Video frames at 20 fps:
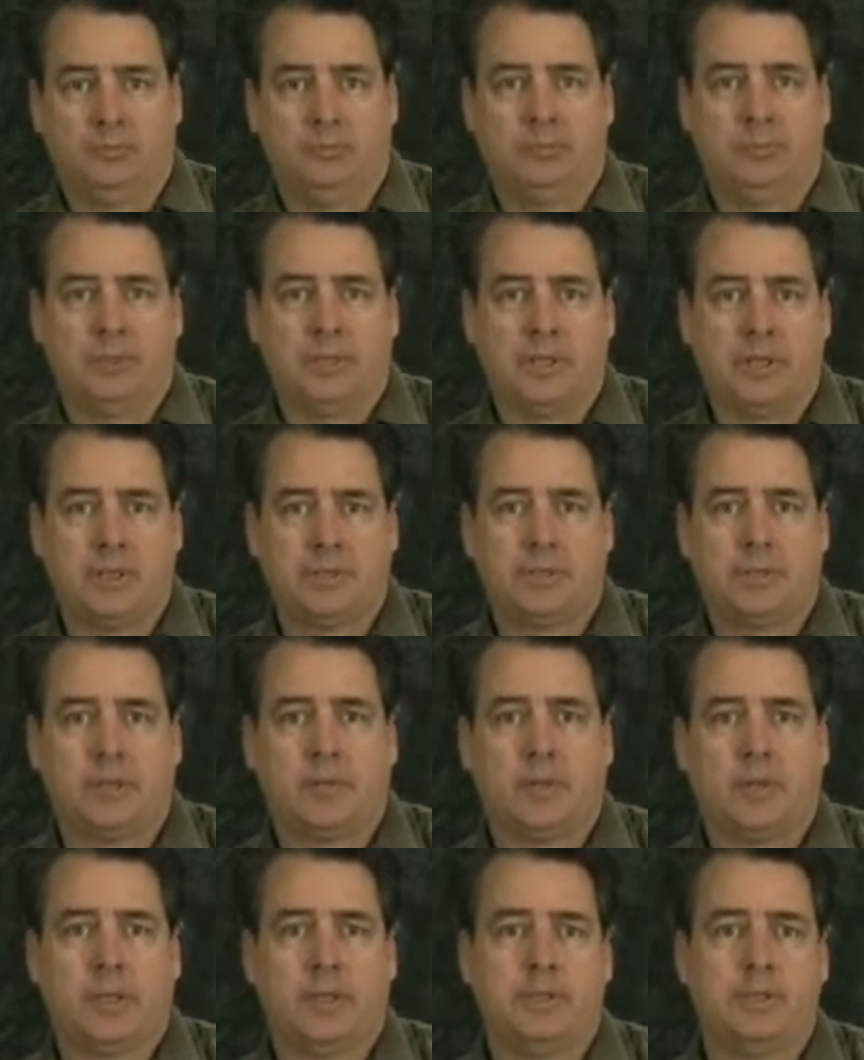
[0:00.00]
Because their
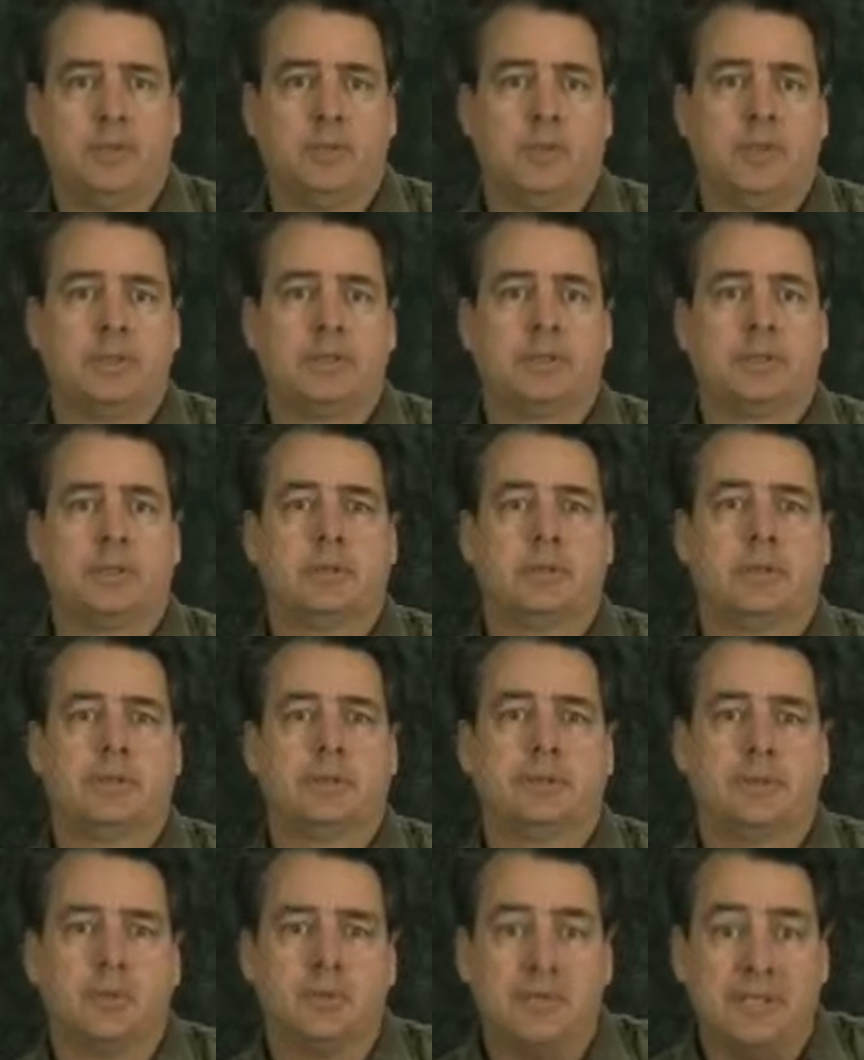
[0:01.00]
religion was
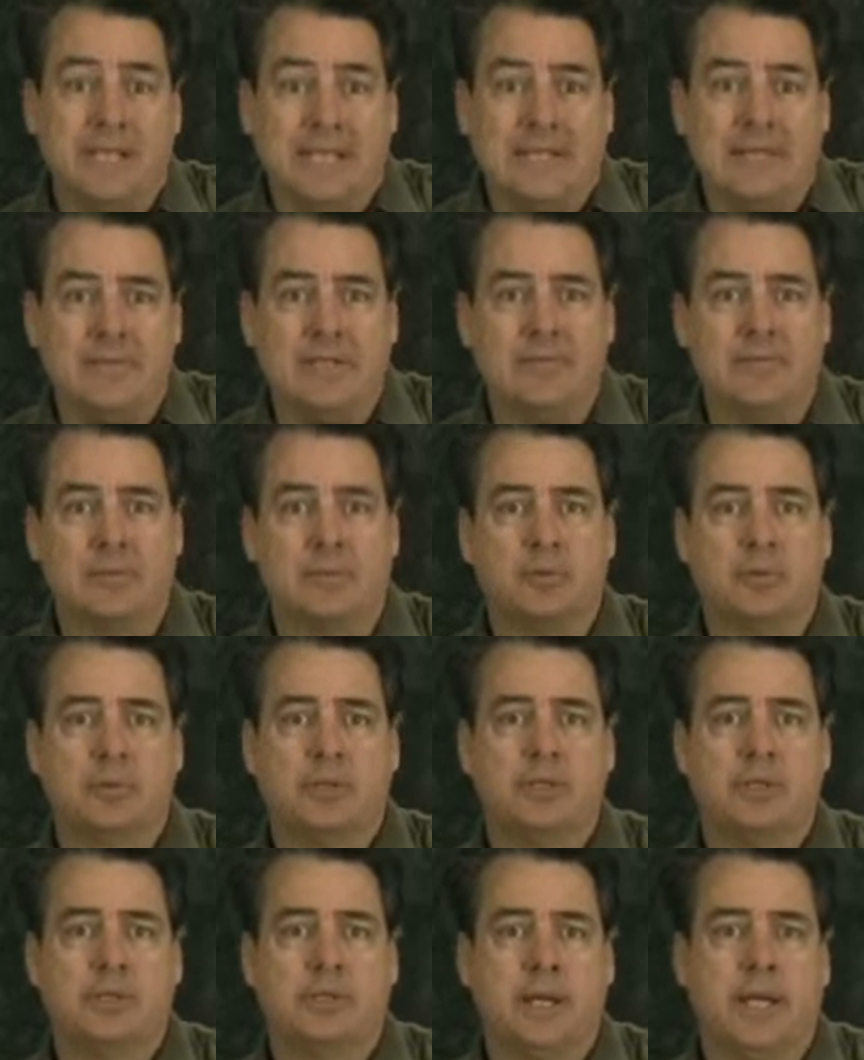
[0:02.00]
so deviant from
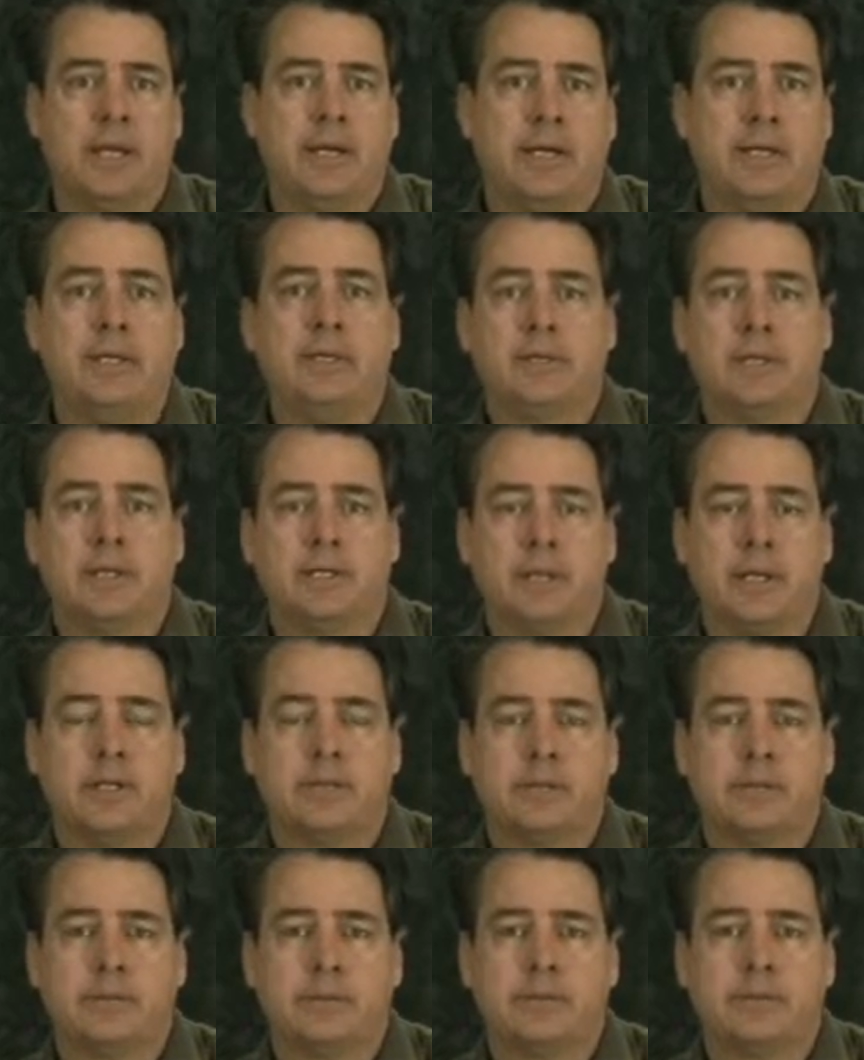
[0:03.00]
Christianity, such
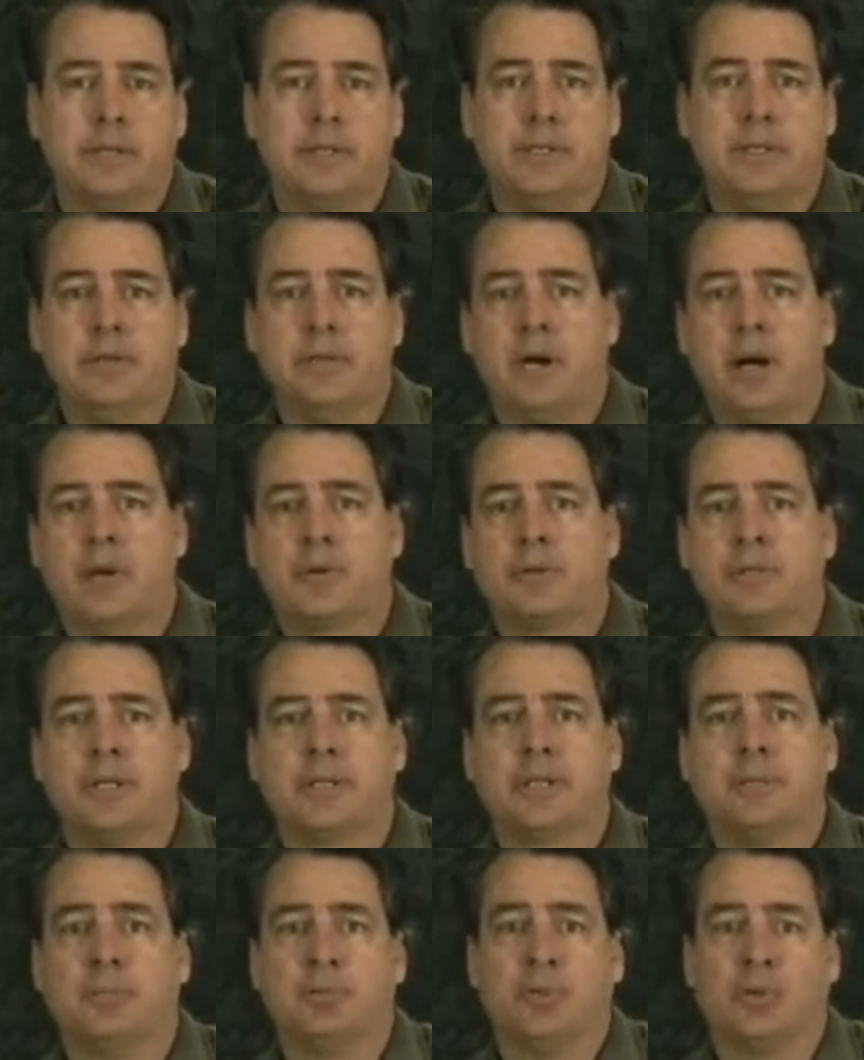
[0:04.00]
as teaching doctrines like
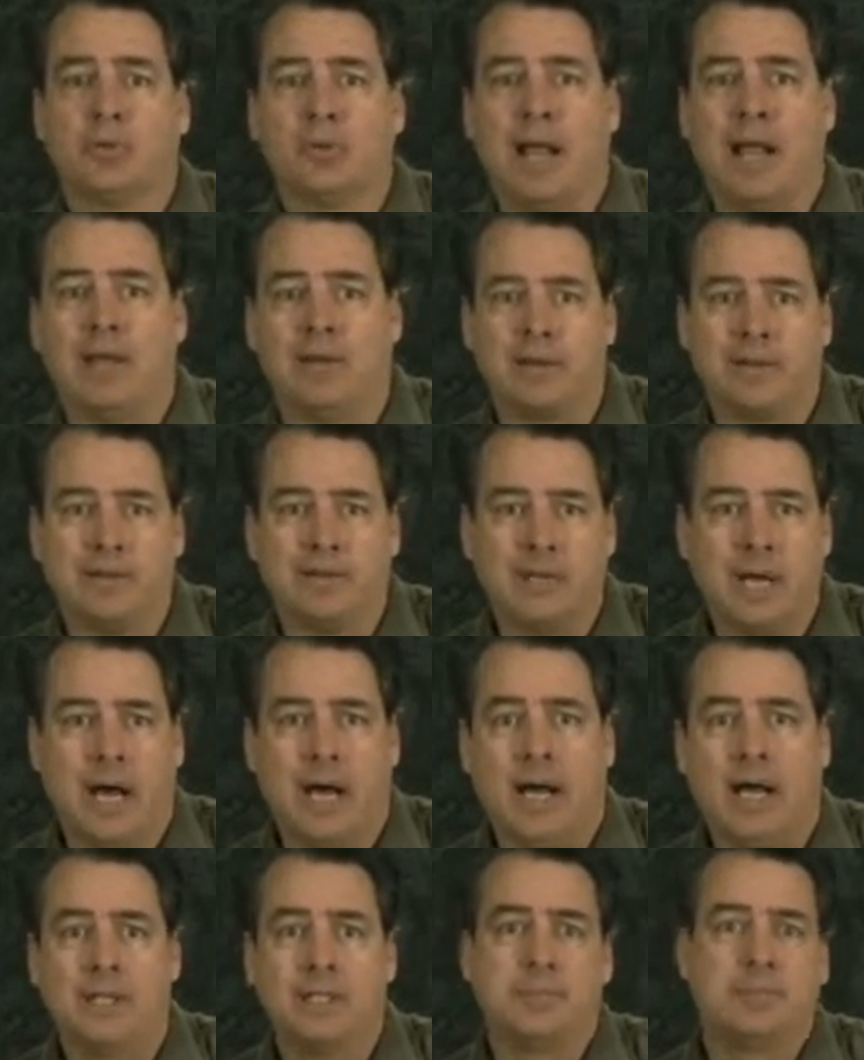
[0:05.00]
the plurality of
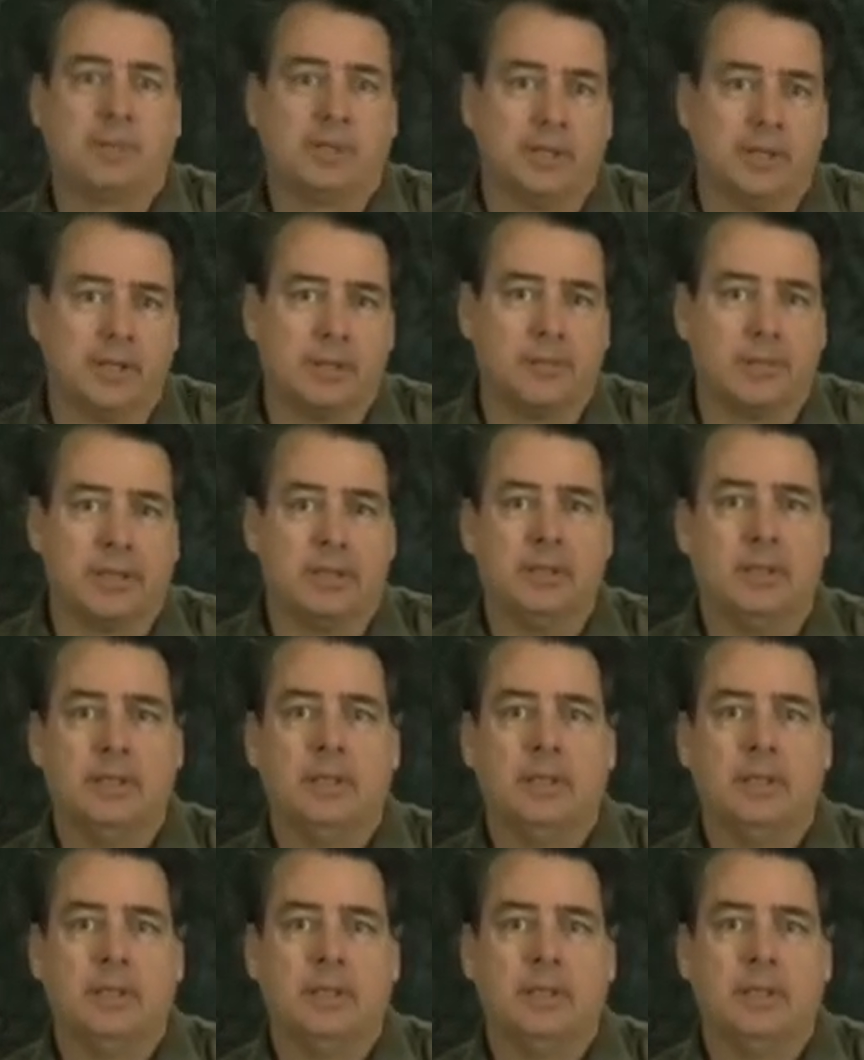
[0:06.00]
gods, polygamy.